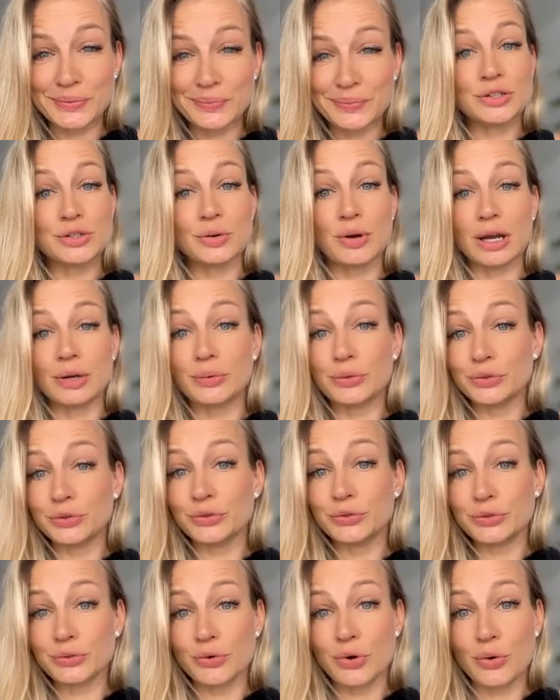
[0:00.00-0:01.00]
So I want
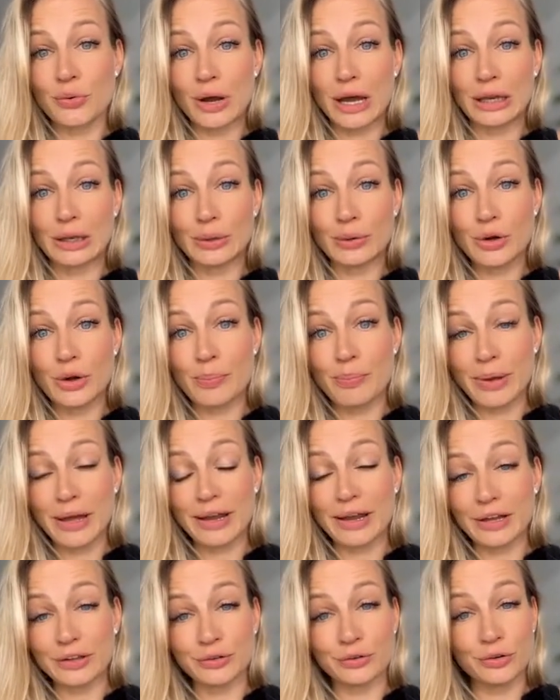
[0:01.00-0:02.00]
you to go and look
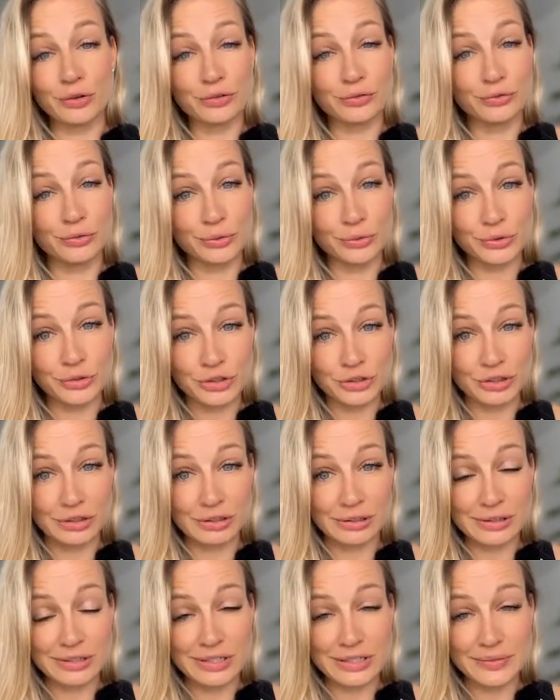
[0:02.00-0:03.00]
back at your food
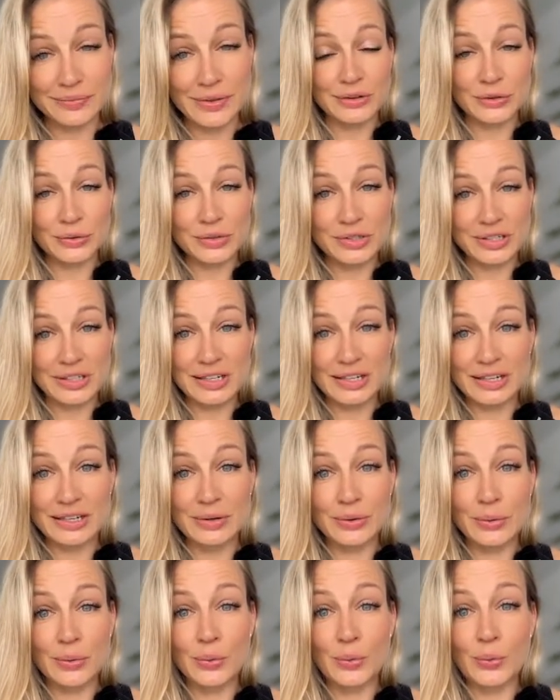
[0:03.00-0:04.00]
journals to see
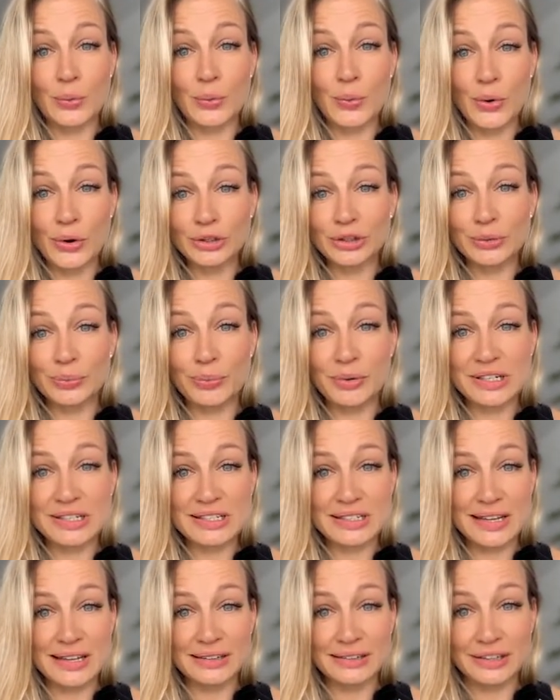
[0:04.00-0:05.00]
what
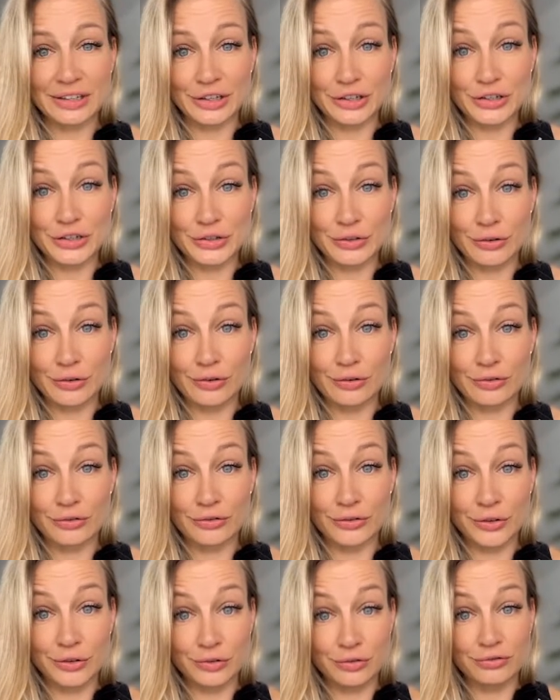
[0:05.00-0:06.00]
percentage of
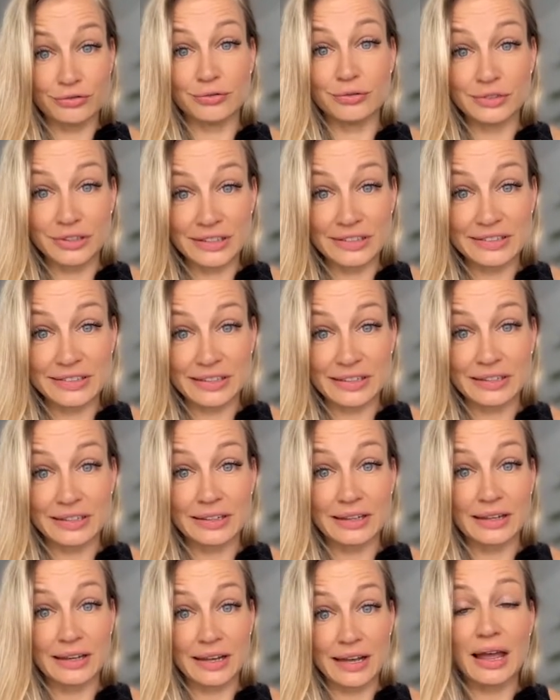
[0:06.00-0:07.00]
your food
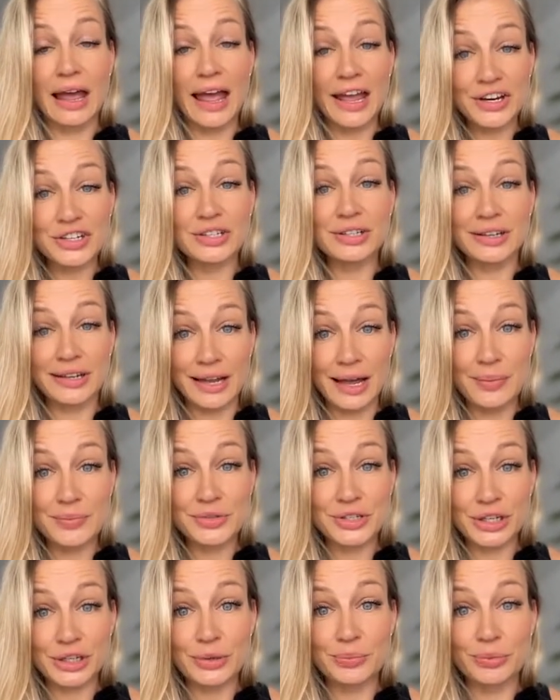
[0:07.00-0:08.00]
intake actually
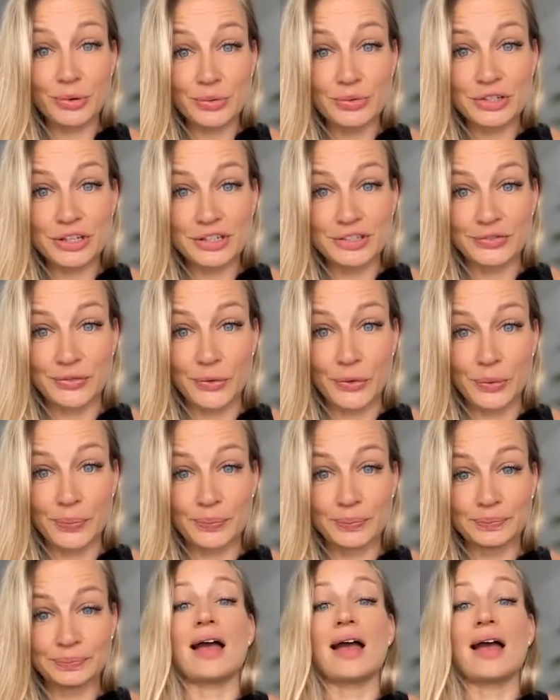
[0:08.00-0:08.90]
comes in a processed form.